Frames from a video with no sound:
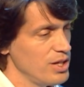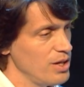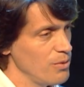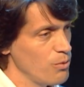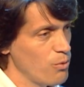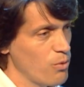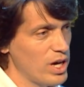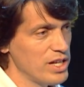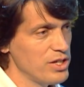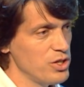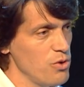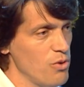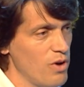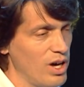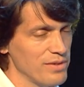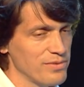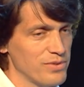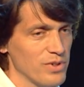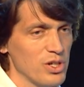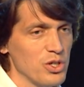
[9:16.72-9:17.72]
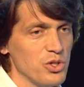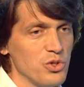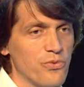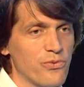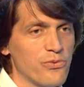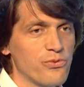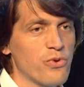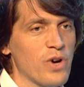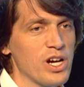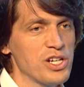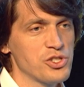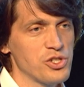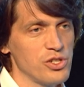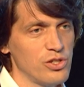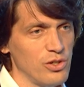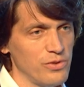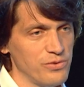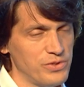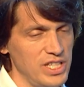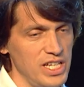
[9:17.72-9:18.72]
when you have a fraction
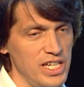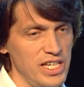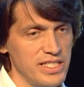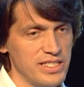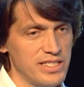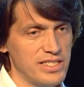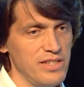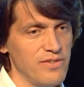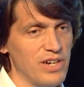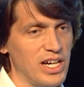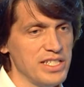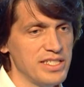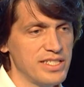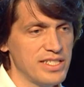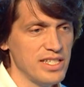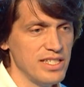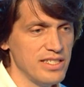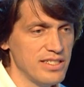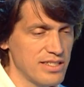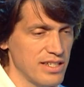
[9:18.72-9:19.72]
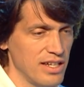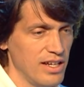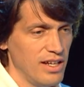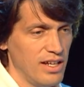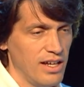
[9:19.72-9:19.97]
of these devices,